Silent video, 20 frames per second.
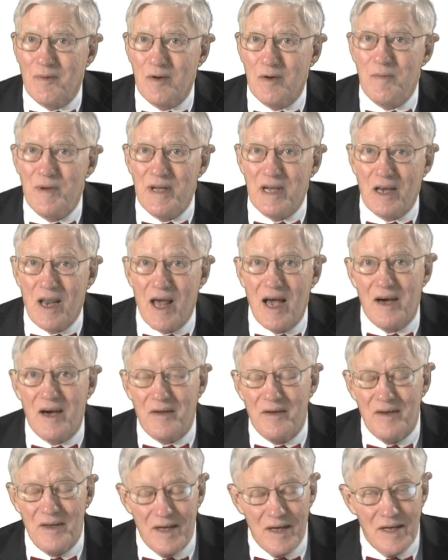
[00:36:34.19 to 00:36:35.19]
be allowed.
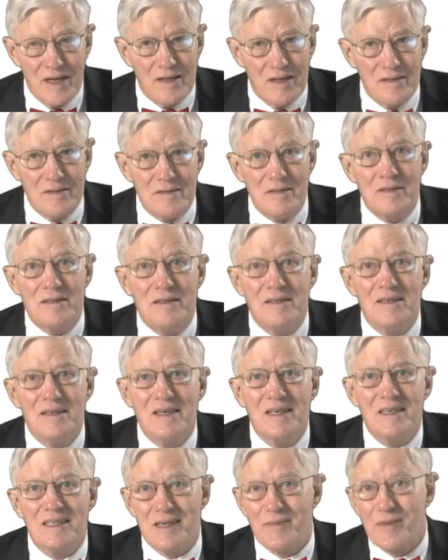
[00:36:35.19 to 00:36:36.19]

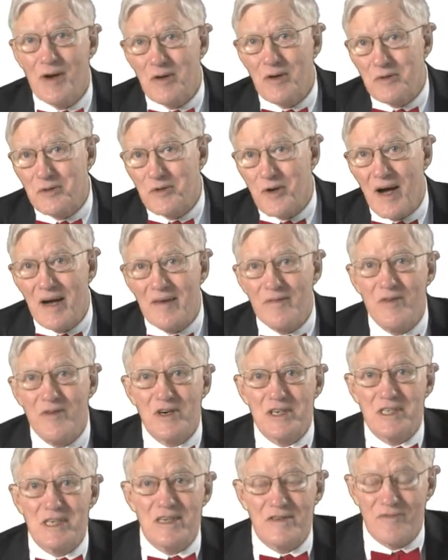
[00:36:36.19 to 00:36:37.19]
Seminole Tribe
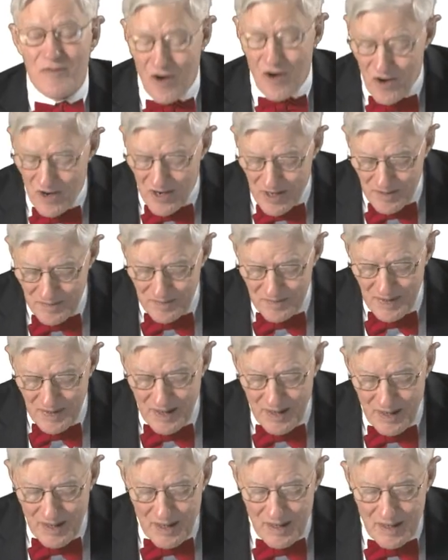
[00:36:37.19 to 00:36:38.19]
versus Florida,
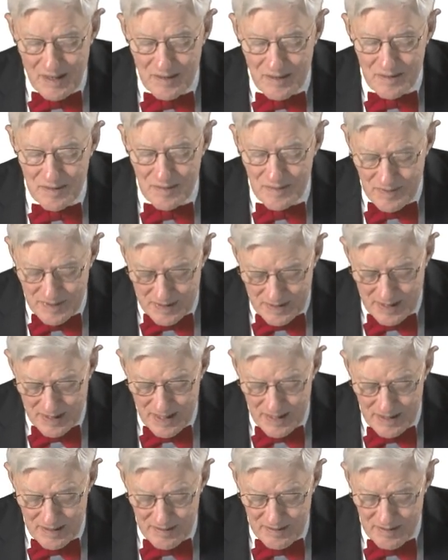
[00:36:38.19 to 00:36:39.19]

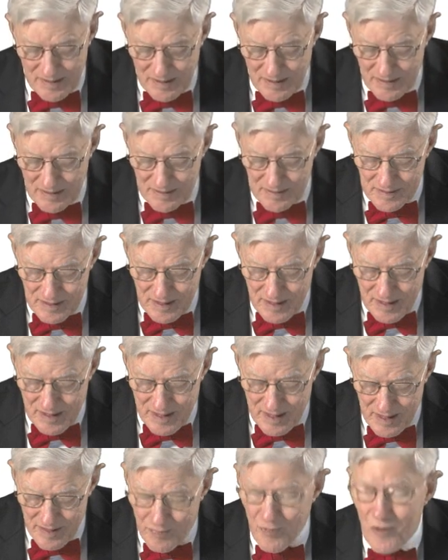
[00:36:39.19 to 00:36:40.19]
again, an
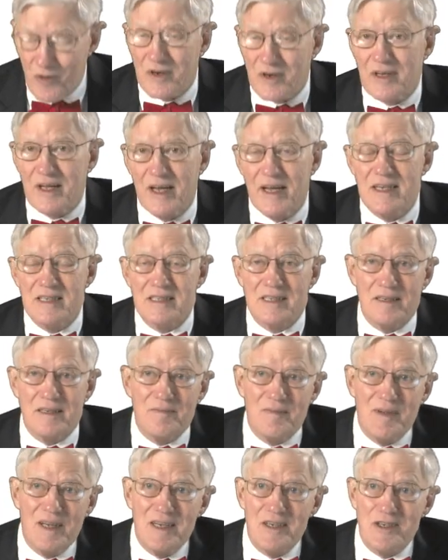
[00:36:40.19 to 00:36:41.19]
important case. A
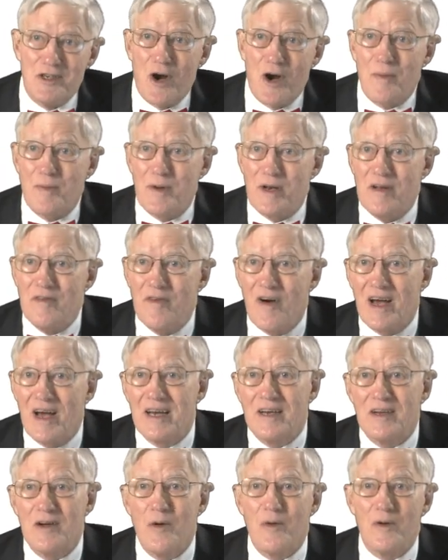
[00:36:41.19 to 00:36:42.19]
sharply
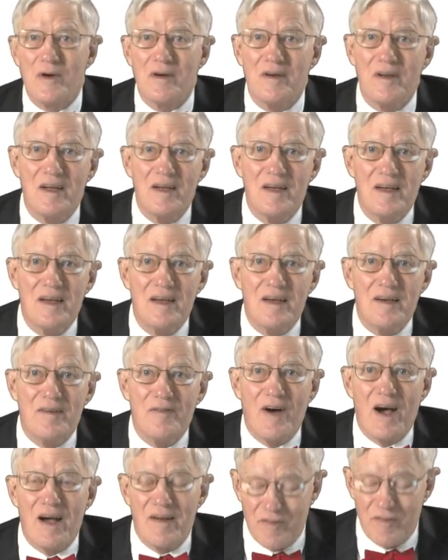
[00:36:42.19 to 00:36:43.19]
divided court,
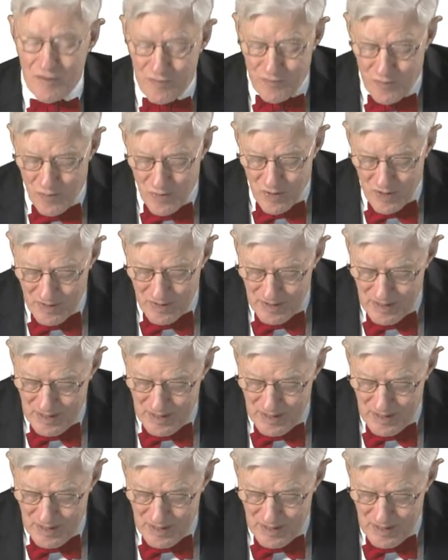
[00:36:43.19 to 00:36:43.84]
5-4,